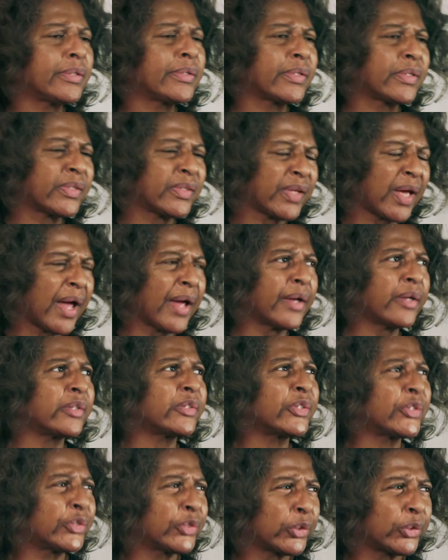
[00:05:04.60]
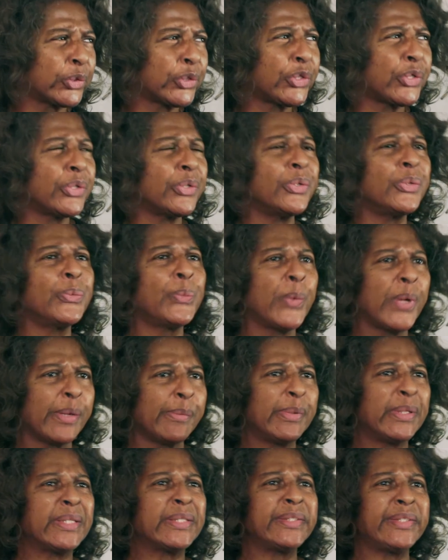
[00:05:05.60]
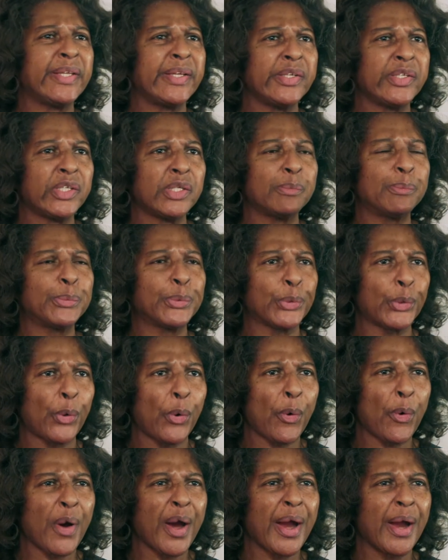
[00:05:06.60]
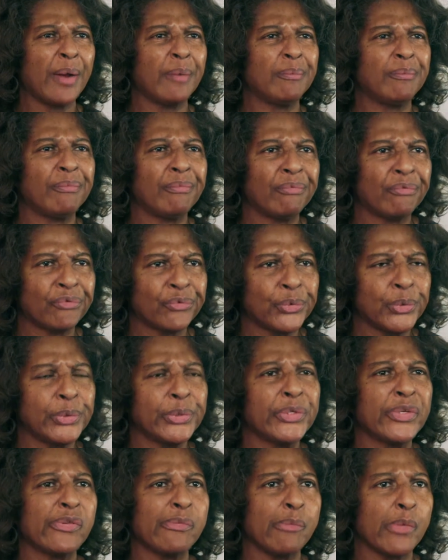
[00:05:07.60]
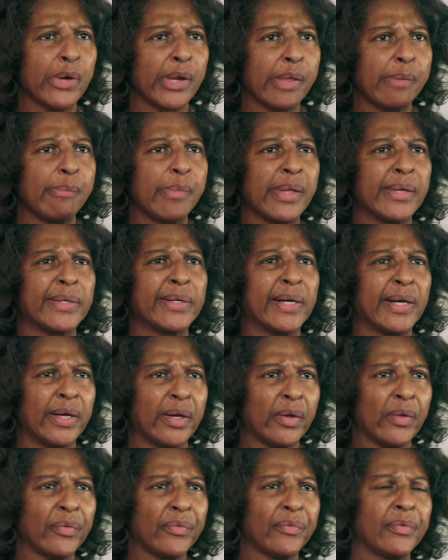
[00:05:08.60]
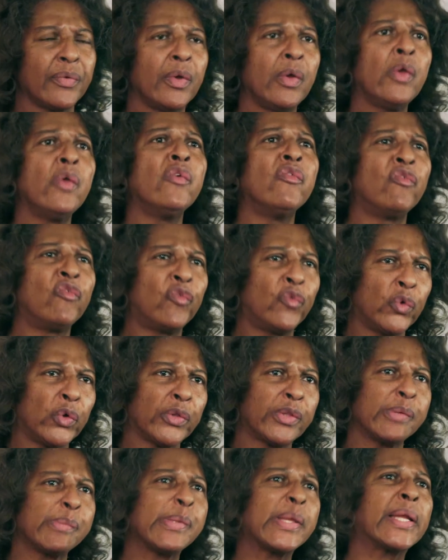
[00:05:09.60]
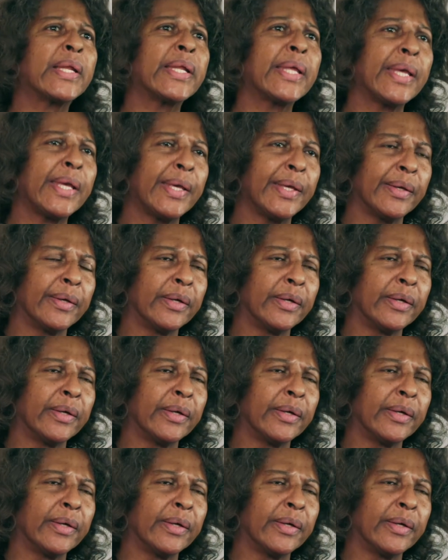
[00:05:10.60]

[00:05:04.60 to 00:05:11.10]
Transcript: is a psychosocial rehabilitation program through community mental health for the mentally